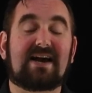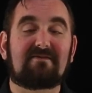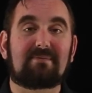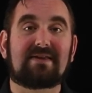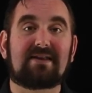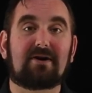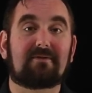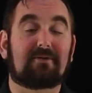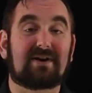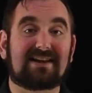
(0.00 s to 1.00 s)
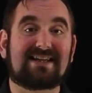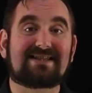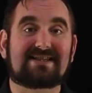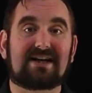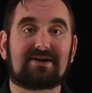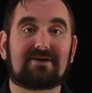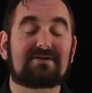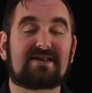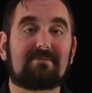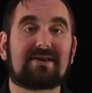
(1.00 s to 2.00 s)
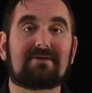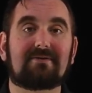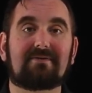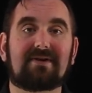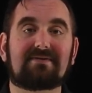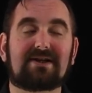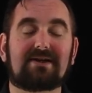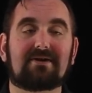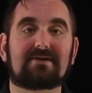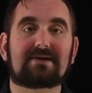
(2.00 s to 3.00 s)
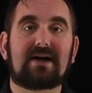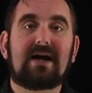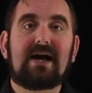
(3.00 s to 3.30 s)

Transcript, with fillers: have been there for at least 10 years. They've been there for 15 years.